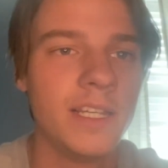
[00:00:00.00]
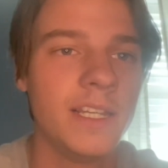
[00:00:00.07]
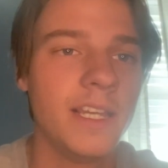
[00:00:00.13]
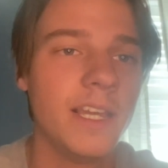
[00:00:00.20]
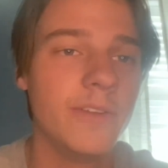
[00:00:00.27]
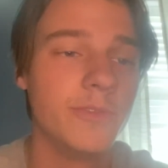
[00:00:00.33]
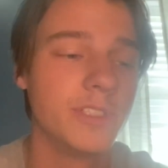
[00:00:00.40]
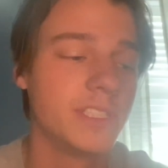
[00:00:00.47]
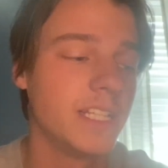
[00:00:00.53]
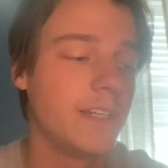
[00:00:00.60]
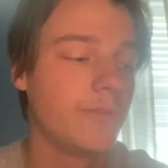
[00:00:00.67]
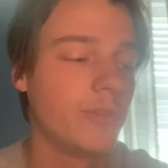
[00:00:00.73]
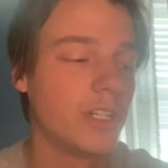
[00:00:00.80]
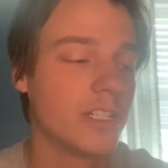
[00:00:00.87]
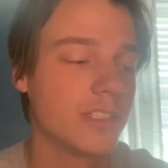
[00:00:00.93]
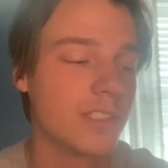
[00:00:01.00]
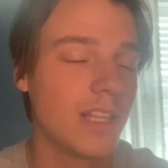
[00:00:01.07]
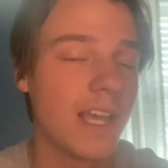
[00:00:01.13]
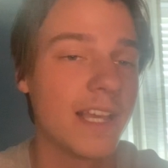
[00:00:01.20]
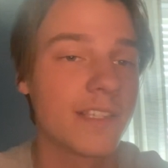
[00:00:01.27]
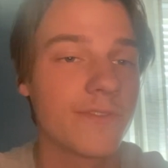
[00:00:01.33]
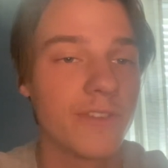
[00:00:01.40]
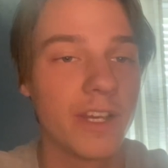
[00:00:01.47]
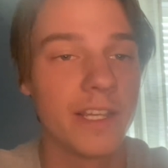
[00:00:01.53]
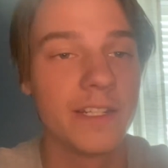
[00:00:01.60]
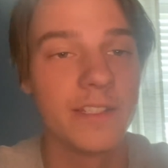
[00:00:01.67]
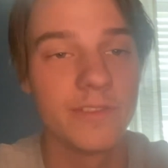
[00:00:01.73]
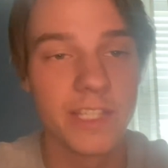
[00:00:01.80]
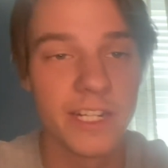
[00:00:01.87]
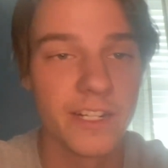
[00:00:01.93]
And with Landwehr's last
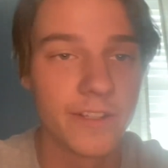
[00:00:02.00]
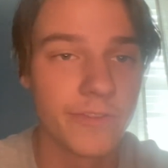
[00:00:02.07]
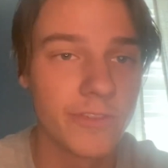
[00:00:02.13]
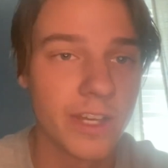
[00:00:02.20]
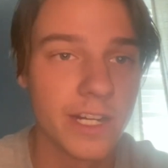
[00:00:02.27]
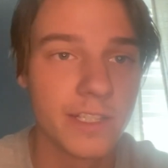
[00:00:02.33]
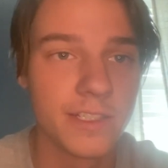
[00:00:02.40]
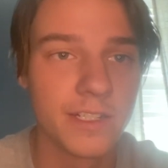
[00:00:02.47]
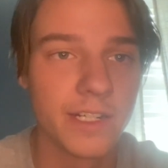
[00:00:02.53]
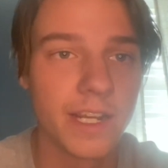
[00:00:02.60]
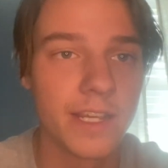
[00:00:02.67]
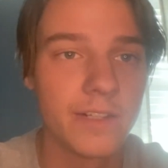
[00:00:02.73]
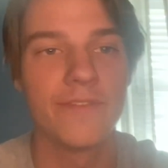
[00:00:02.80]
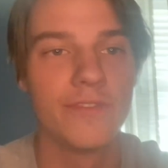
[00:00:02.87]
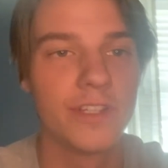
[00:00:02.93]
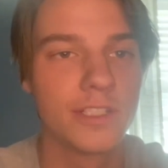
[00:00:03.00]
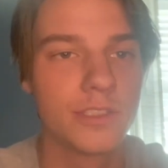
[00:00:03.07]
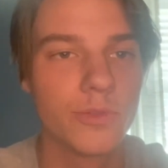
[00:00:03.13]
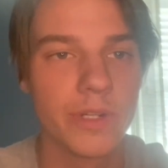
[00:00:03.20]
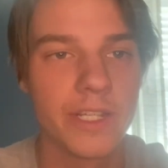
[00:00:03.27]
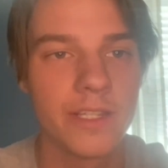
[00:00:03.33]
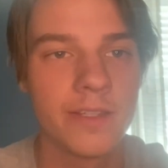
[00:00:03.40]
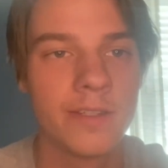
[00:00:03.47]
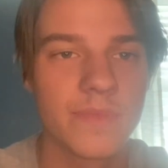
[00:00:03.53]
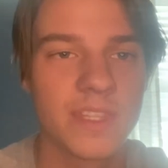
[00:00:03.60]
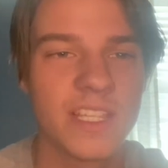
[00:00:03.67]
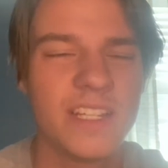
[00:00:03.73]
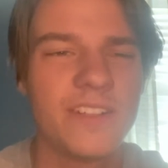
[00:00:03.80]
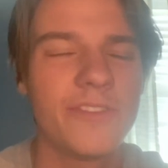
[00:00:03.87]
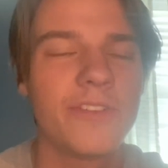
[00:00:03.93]
fight, getting a fight of the night victory,
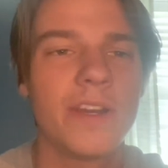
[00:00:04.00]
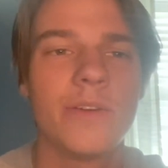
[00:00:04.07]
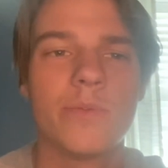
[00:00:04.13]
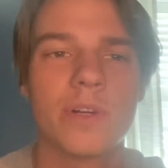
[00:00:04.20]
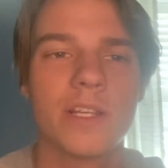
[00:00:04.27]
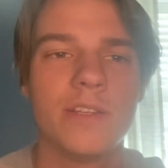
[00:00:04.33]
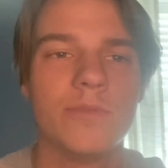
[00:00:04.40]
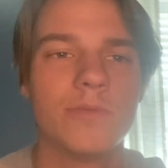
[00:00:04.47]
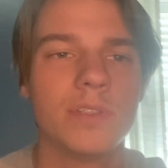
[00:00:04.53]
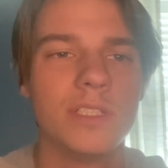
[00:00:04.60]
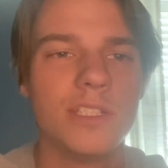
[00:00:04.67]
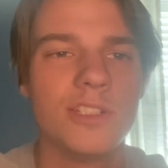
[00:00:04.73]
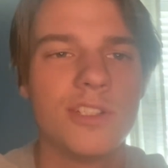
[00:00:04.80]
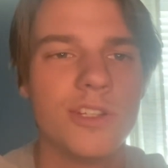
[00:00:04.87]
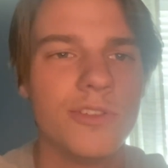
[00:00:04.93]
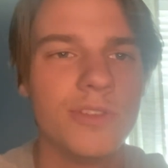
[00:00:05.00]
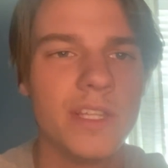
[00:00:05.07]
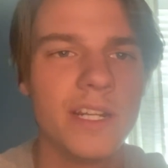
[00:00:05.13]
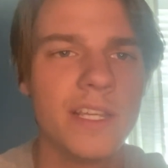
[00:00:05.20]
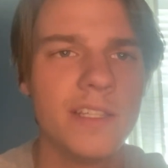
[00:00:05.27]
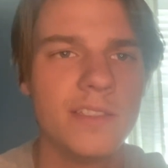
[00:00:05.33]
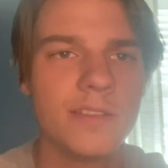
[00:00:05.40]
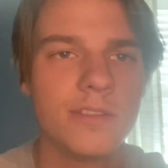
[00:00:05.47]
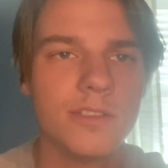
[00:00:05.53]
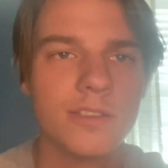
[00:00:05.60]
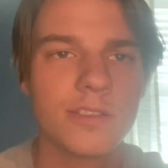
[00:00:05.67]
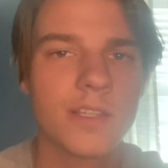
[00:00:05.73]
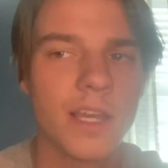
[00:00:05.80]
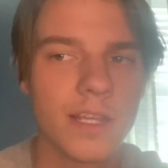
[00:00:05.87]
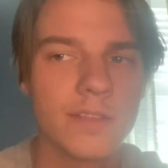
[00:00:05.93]
in a fight where he really showed that he's
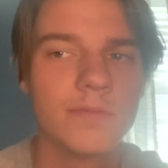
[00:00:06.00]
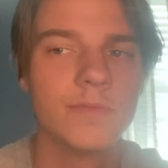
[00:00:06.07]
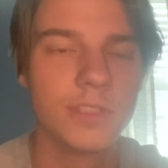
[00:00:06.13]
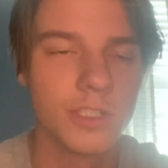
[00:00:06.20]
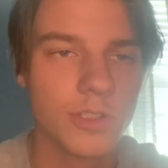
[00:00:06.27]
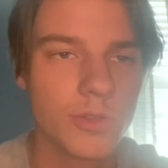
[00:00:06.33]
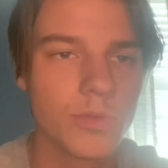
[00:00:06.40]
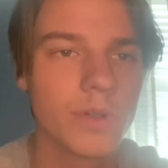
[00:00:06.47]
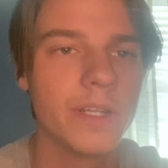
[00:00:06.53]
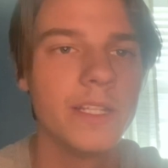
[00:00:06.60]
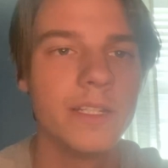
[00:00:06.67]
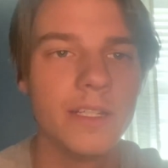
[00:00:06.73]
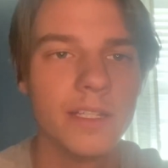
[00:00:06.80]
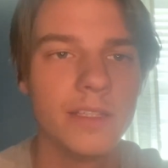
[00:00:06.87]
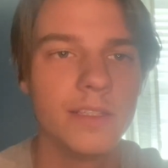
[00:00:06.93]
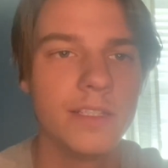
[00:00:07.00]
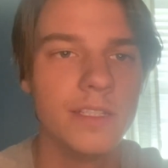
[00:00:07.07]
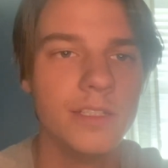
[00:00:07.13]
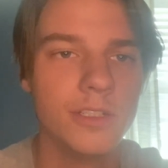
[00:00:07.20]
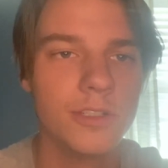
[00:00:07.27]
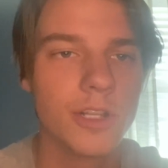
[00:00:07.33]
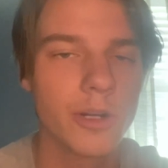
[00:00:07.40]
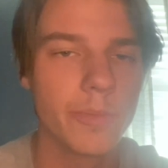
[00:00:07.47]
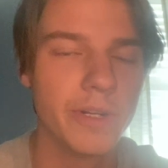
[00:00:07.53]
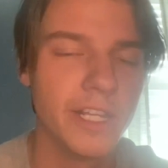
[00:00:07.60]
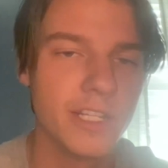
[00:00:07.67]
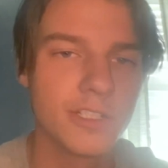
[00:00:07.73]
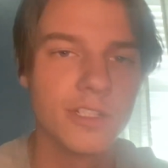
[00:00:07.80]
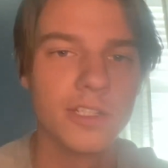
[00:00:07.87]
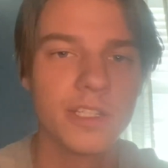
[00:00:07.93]
just got the grit and the
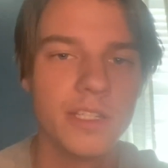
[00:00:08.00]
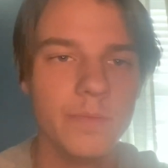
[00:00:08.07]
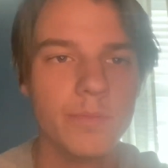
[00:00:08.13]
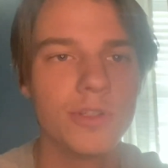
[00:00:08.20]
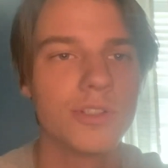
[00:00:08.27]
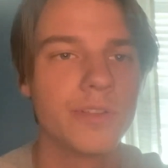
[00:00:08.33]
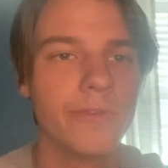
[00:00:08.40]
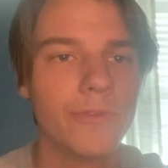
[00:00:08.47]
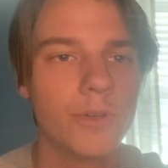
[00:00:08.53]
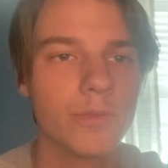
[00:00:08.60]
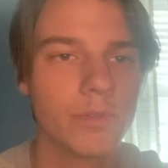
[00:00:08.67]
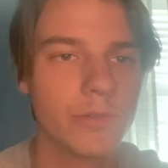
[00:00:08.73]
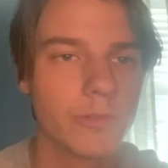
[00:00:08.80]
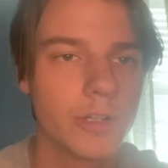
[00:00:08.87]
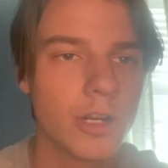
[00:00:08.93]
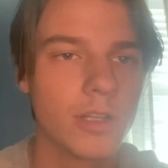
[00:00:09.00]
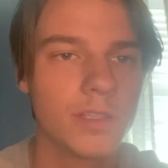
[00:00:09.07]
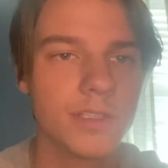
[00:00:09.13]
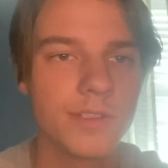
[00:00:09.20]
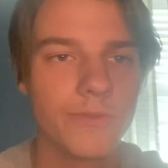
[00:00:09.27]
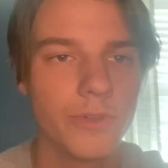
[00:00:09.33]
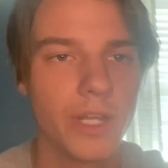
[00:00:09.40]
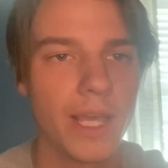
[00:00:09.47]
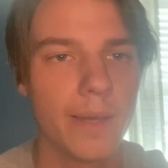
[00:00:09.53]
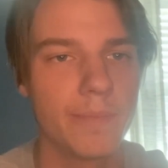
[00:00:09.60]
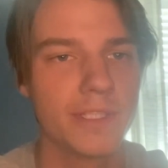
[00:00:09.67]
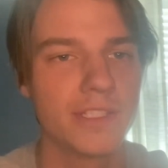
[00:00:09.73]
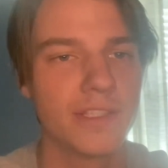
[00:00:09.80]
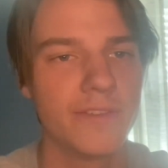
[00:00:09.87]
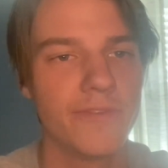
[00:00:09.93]
determination to keep pushing forward regardless of what
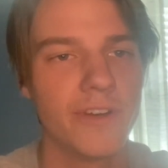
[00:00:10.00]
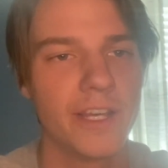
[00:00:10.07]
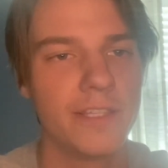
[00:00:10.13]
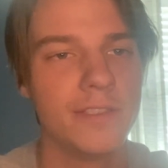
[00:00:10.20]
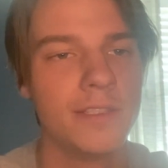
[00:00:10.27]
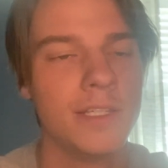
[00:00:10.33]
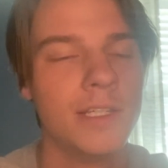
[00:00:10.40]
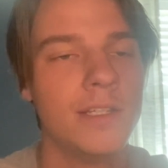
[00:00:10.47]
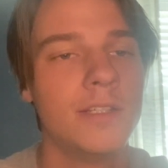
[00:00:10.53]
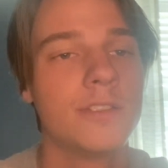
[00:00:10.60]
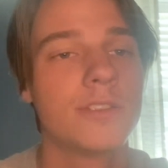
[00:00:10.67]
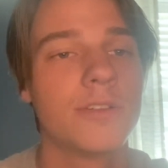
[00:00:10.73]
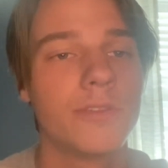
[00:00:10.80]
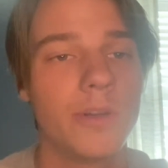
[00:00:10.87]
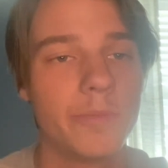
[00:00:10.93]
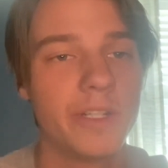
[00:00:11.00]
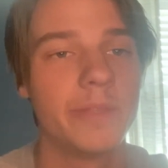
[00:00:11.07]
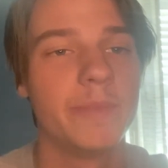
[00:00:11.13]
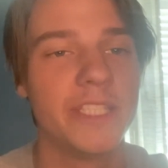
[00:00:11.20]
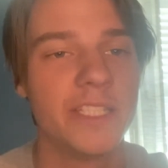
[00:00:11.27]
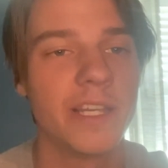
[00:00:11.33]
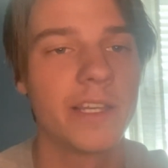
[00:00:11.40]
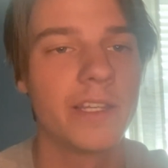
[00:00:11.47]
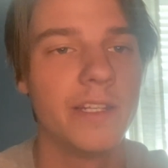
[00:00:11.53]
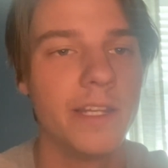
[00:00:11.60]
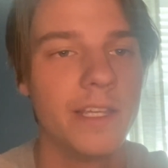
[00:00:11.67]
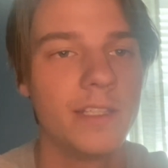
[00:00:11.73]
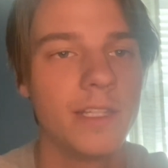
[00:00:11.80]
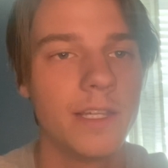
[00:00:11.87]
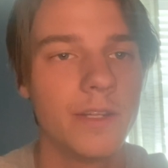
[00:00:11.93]
happens in the fight. So I'm going to be taking
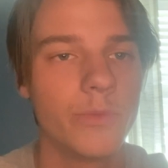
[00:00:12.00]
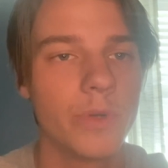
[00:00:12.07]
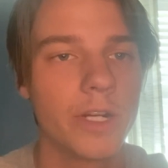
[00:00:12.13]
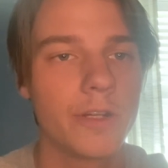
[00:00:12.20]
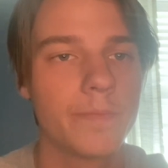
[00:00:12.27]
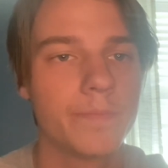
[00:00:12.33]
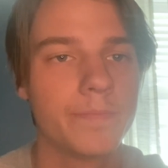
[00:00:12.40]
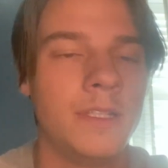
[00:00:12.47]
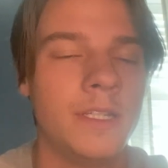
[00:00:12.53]
Landwehr.